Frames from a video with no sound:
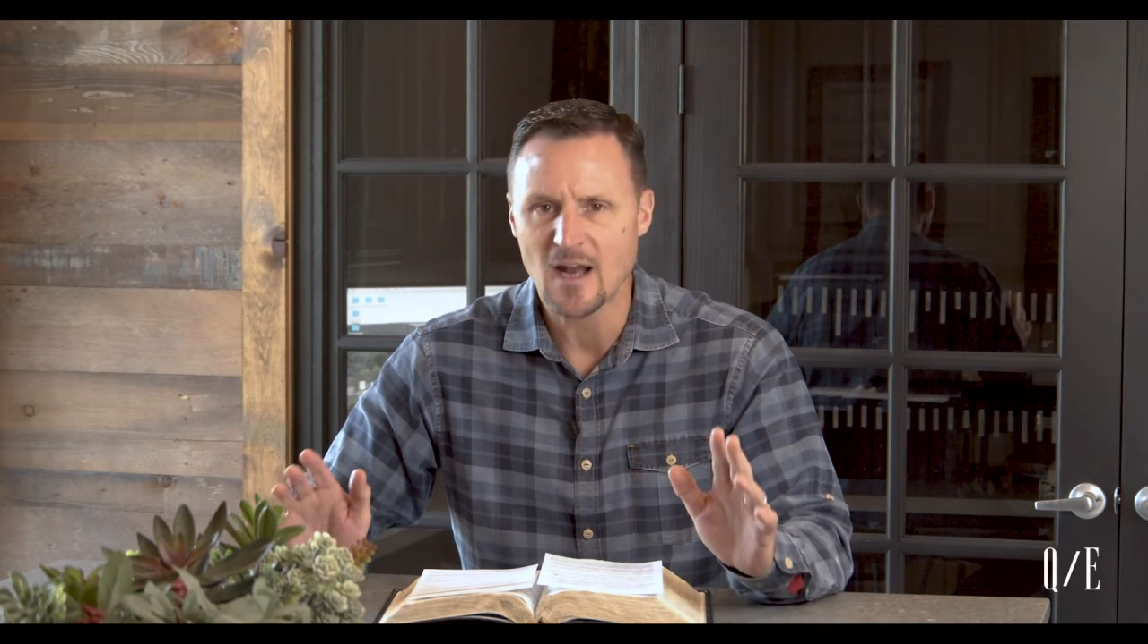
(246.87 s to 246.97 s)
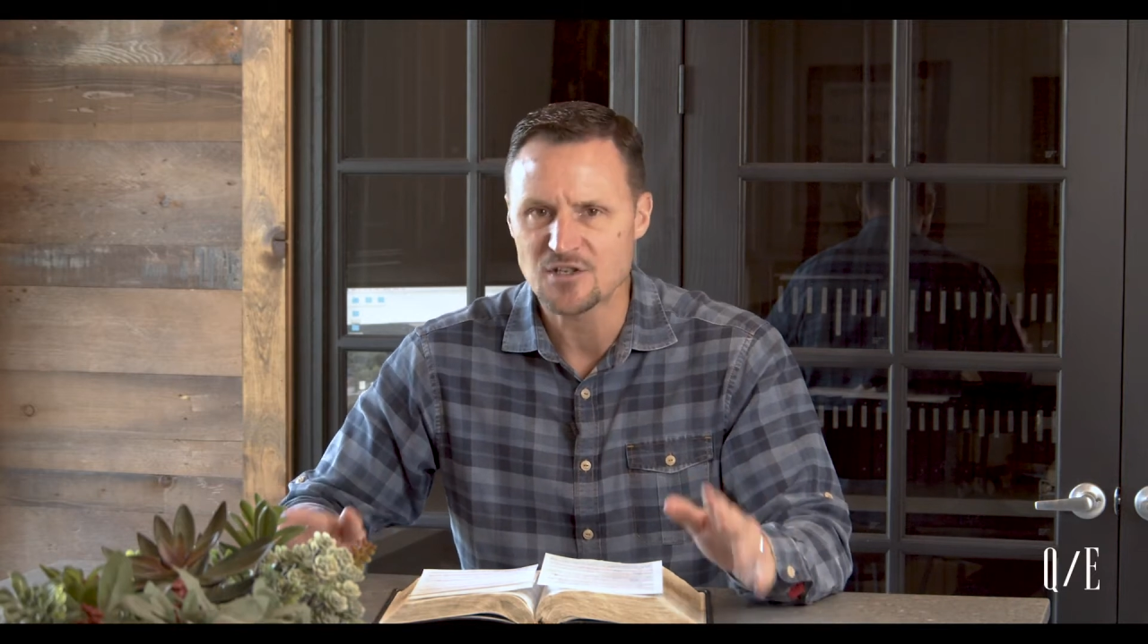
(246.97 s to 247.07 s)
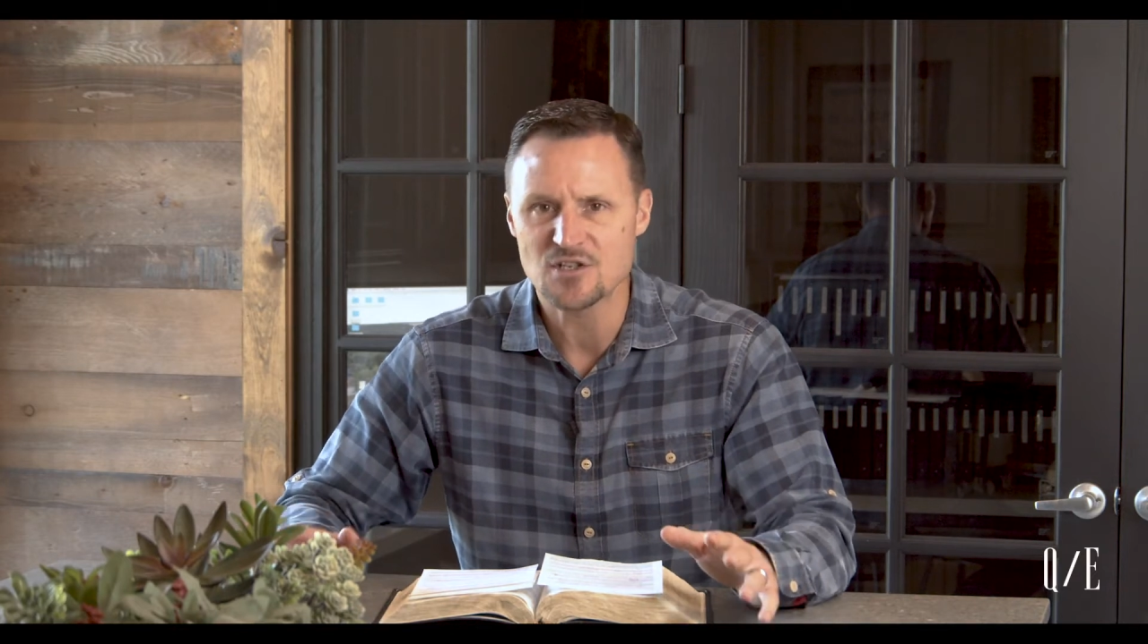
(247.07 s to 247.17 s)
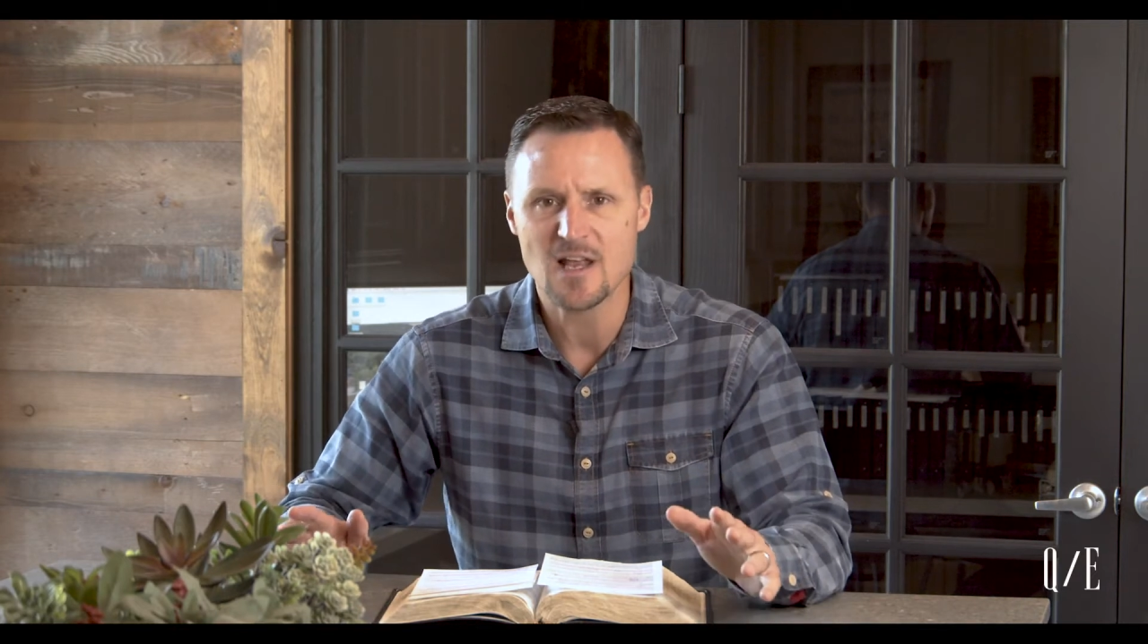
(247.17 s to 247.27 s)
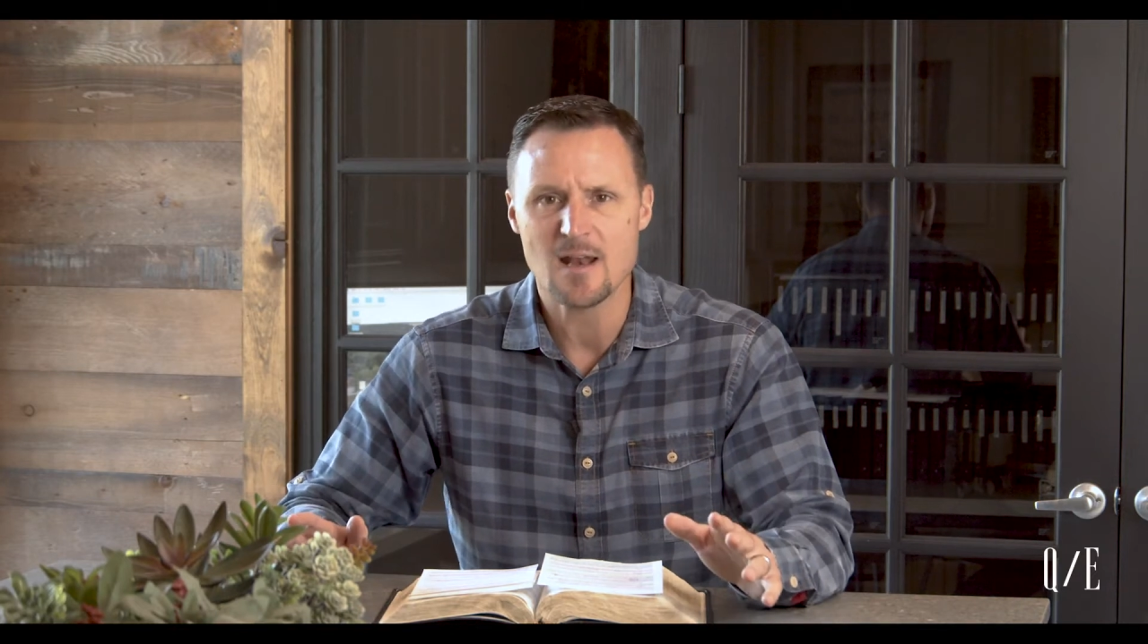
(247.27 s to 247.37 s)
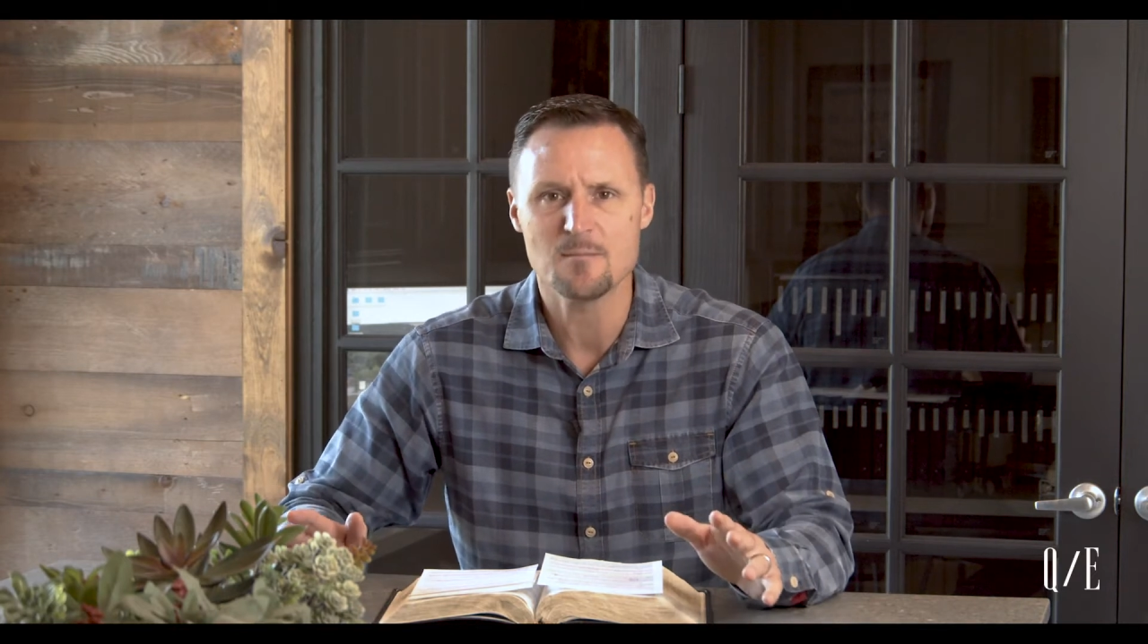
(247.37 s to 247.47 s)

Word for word: I just had a